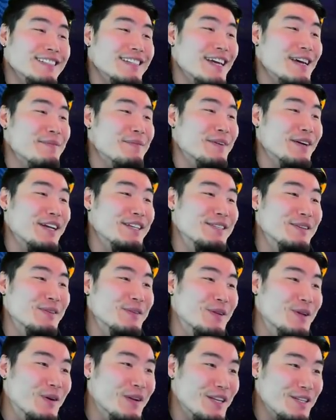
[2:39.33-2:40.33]
Damn, okay, so
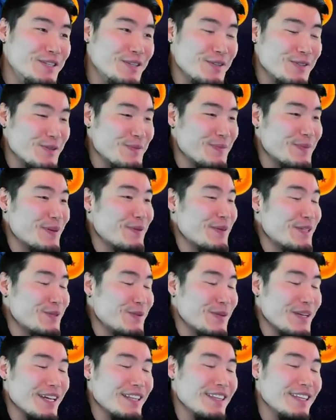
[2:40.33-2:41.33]
no additional super. We do
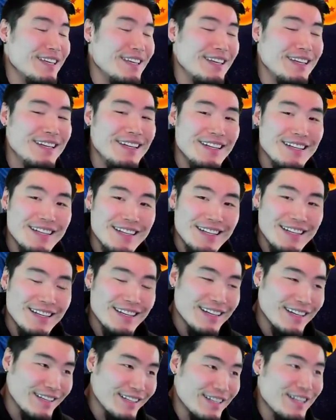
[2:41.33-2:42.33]
get the
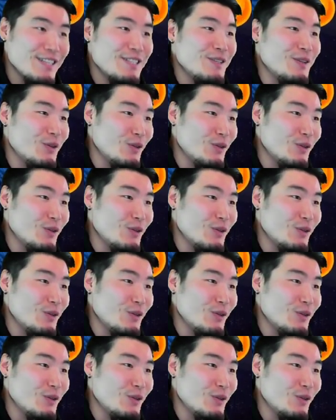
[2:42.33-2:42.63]
additional